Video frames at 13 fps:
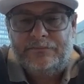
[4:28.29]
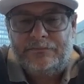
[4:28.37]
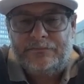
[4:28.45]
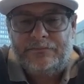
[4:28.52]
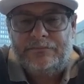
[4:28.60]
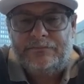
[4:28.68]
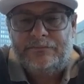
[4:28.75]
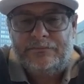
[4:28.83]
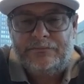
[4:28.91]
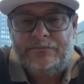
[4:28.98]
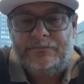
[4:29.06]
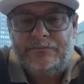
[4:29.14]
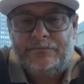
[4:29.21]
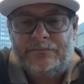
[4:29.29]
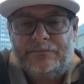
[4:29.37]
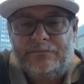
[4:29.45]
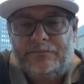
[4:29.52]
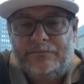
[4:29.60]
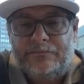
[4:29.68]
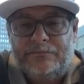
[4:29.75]

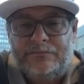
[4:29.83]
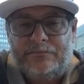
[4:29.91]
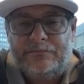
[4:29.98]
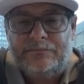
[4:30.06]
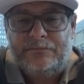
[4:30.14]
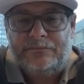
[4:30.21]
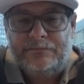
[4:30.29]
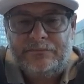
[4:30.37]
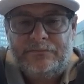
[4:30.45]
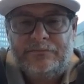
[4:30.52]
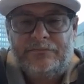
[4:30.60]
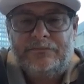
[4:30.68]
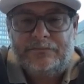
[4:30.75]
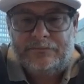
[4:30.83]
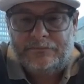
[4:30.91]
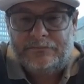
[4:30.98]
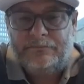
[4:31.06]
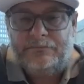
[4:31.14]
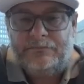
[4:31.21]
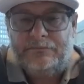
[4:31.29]

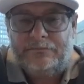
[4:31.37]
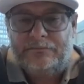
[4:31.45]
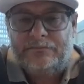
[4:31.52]
The person shown says nothing.